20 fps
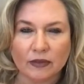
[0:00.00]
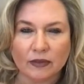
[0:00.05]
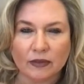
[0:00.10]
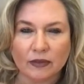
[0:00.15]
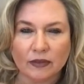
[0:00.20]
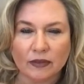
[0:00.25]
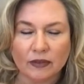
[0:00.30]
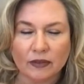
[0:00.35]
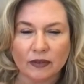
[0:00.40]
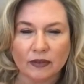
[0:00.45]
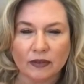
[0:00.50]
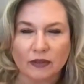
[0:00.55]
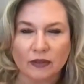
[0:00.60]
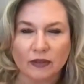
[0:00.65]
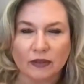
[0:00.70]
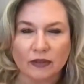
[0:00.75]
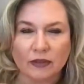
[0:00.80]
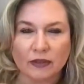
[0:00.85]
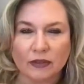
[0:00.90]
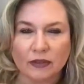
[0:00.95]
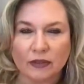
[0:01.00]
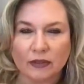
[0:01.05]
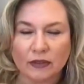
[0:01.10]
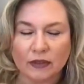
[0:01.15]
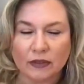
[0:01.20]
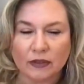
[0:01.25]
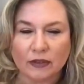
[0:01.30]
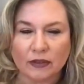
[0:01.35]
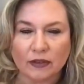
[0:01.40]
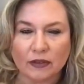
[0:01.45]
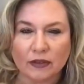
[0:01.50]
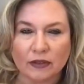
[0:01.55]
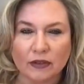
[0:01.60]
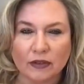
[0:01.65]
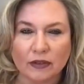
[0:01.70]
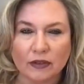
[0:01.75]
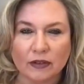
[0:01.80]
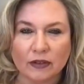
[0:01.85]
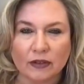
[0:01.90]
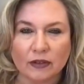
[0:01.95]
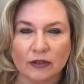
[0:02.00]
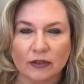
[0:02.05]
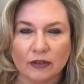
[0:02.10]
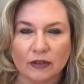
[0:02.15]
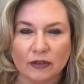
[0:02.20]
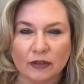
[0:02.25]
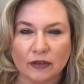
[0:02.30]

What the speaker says: No words are spoken by the person on screen.